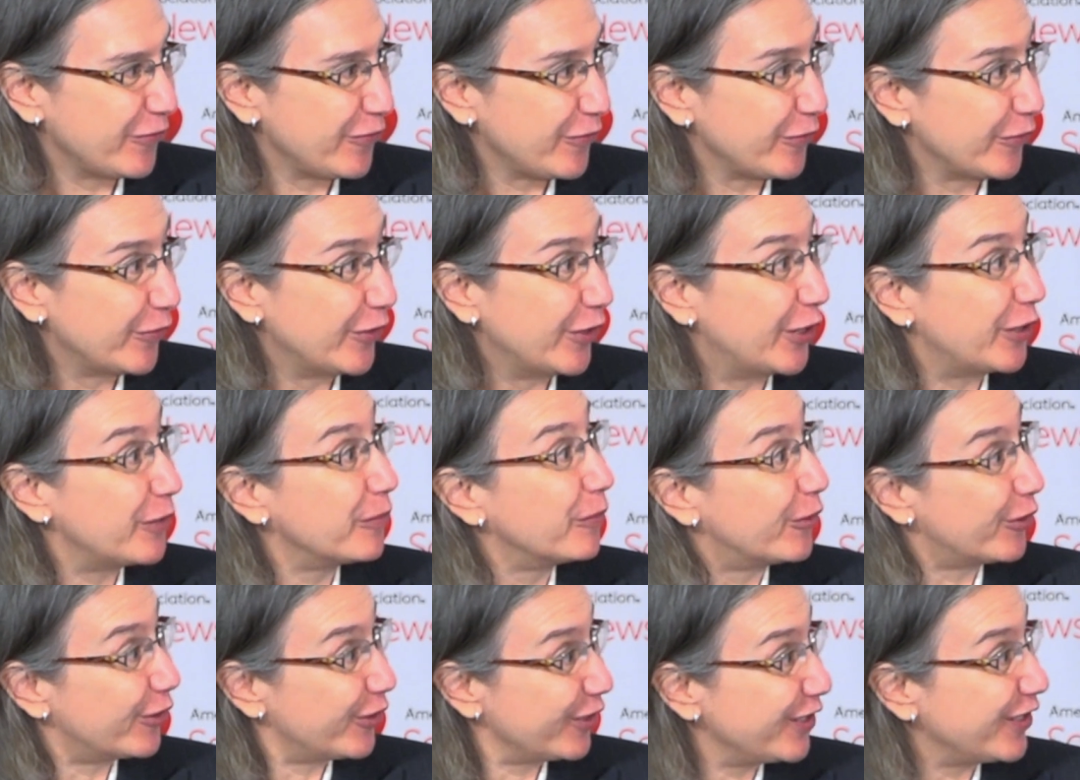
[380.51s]
learn
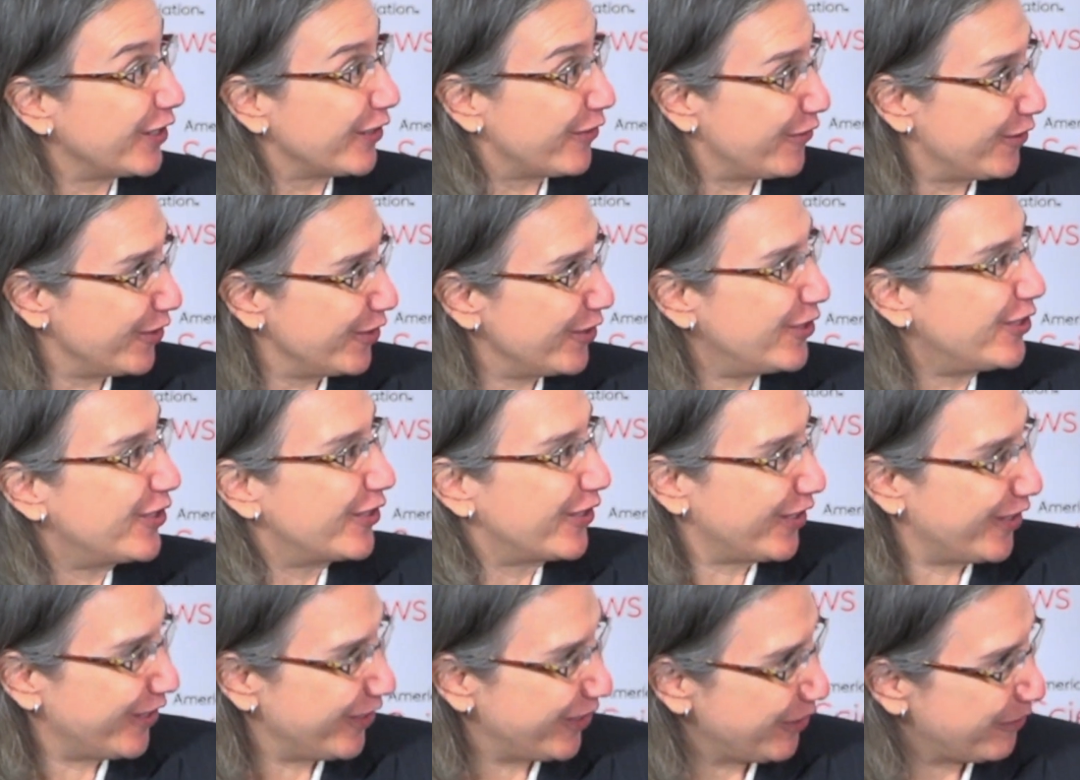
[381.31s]
more in the future
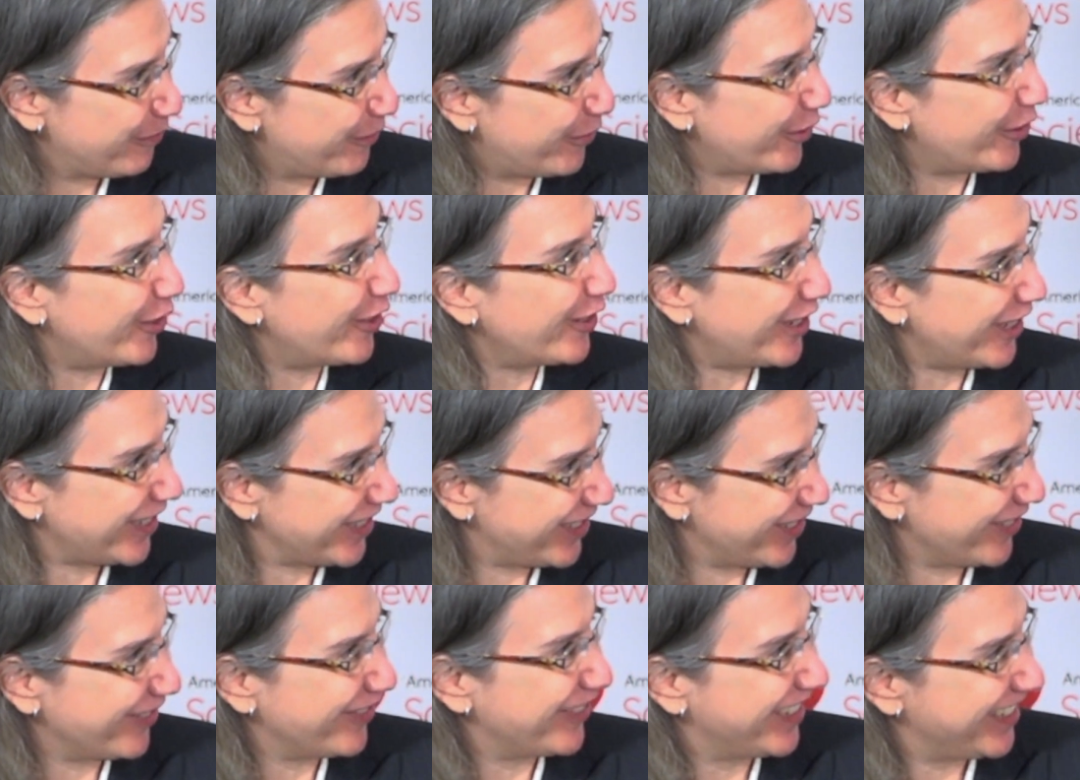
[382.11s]
on the progress
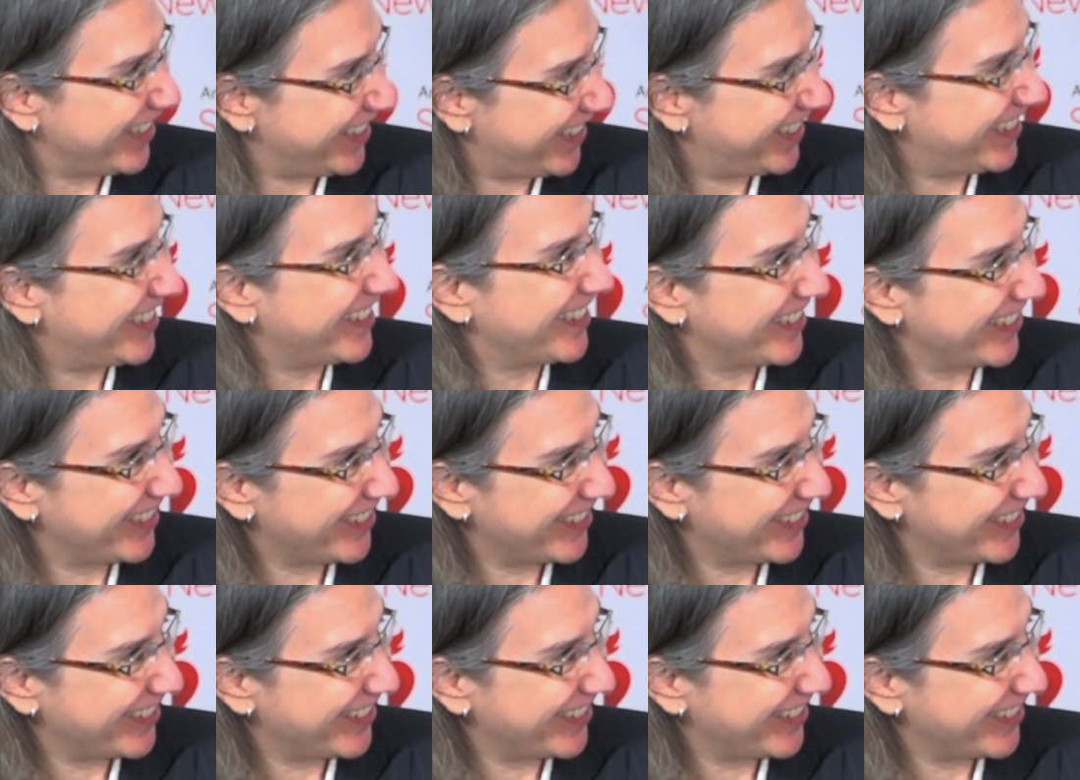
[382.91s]
of this